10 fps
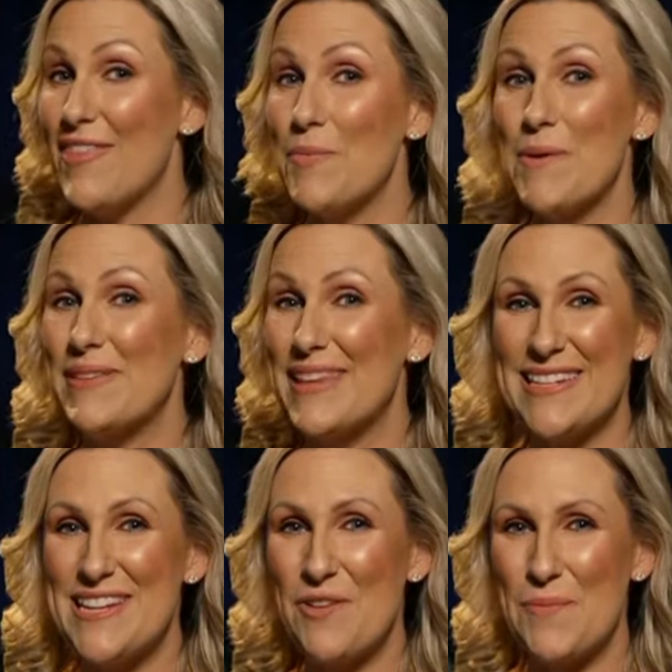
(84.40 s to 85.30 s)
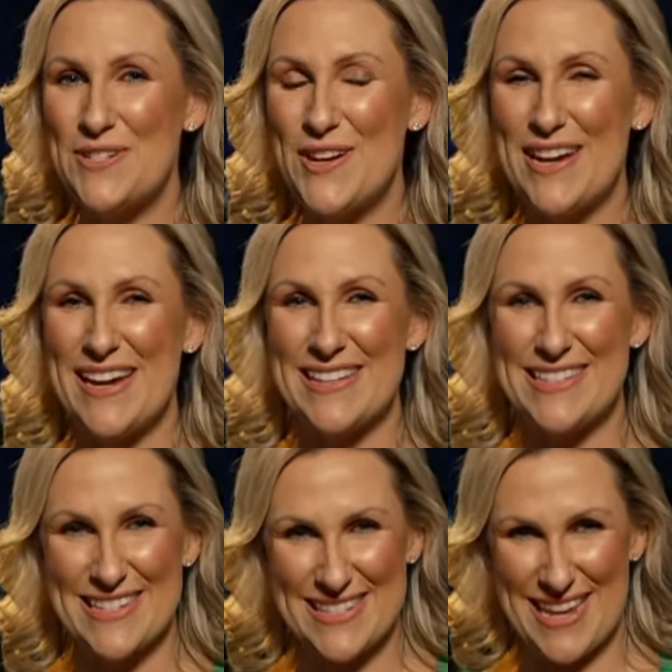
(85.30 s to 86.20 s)
and there'll be plenty of
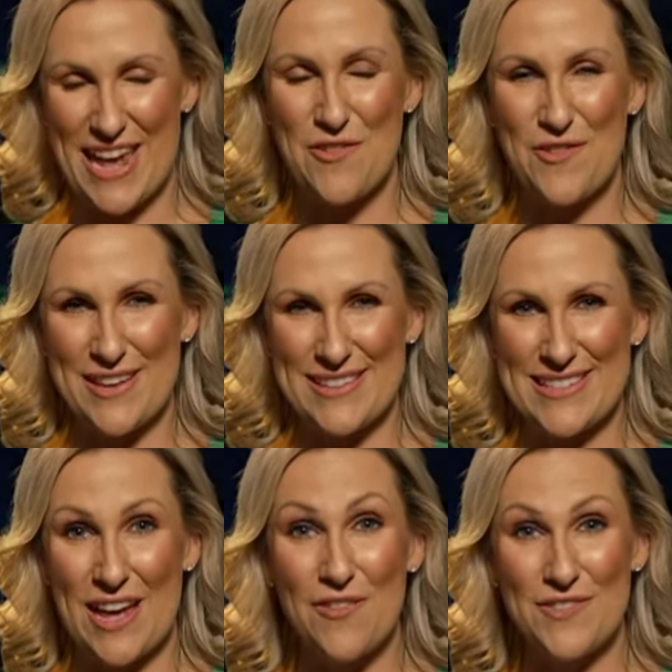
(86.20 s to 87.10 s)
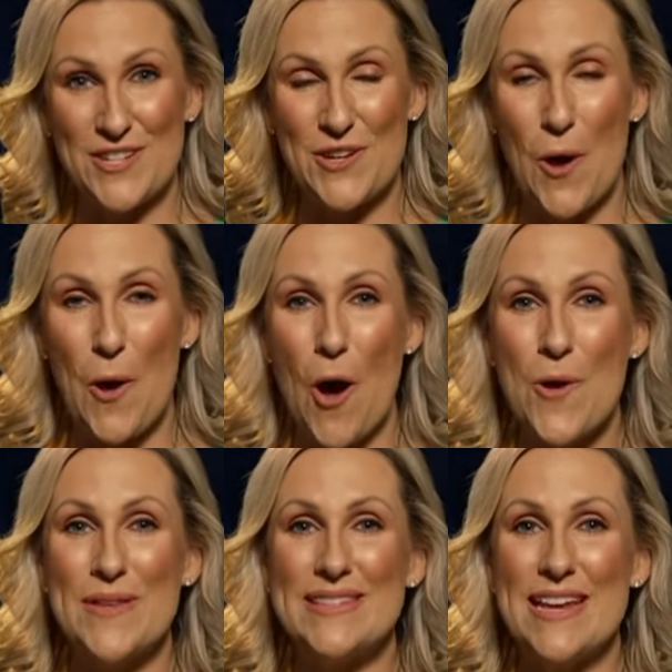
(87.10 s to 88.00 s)
opportunities to see it for yourself. The show
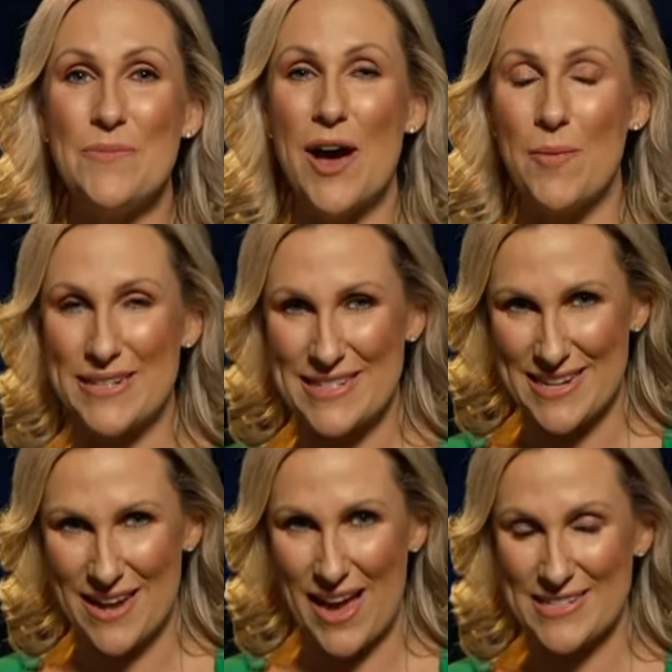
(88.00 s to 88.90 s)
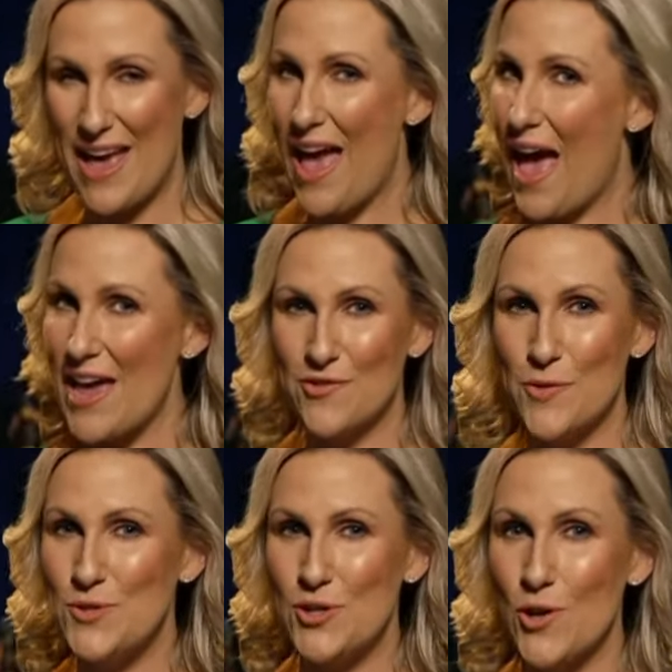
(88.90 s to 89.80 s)
opens in Melbourne tonight and
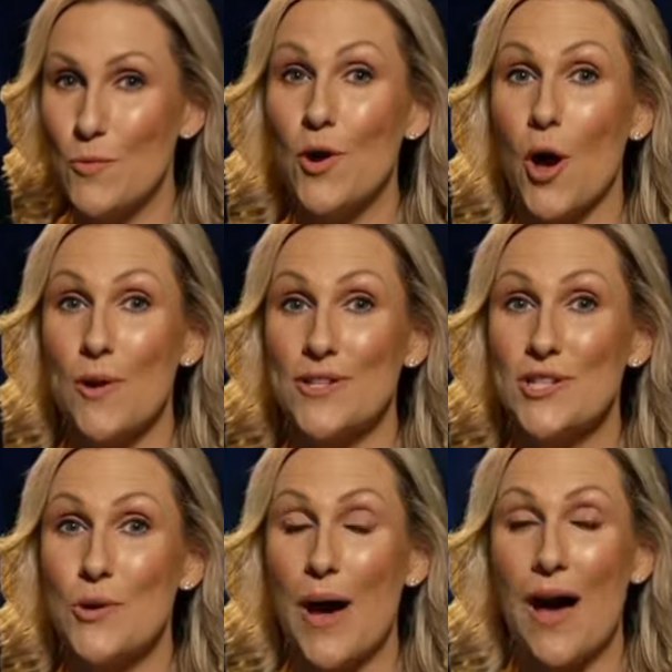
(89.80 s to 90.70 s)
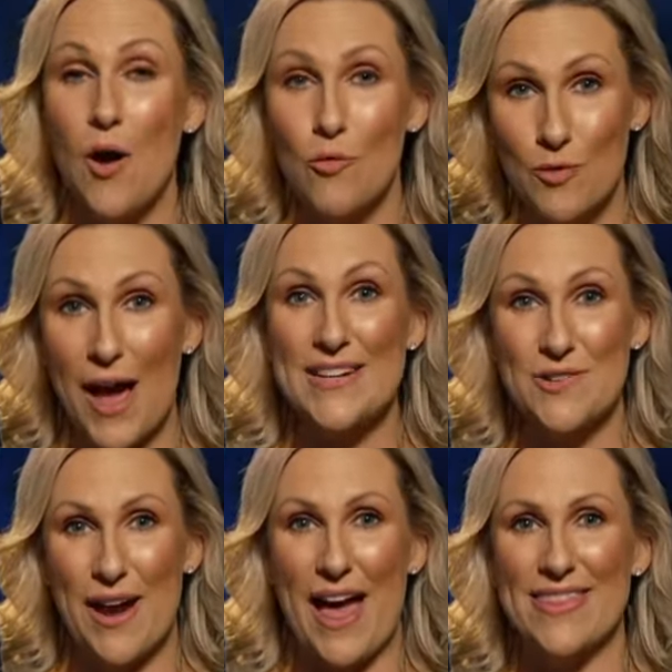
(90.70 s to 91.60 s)
from June will go on tour
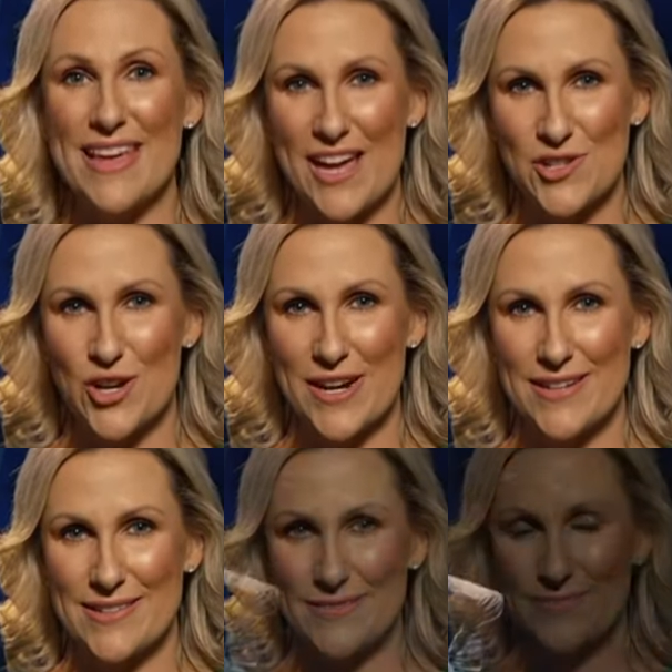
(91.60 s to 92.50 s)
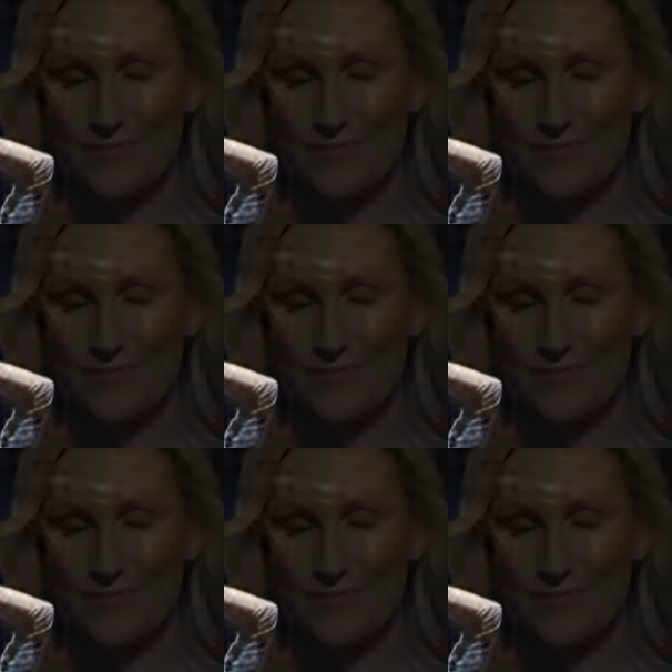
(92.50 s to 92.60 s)
right around the country.